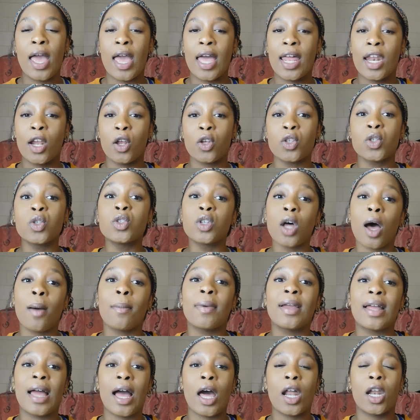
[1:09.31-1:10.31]
and it also taught
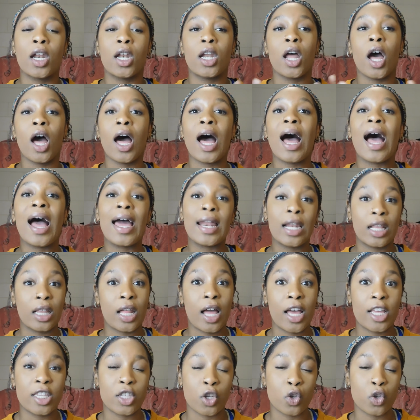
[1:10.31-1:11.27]
me how to not idolize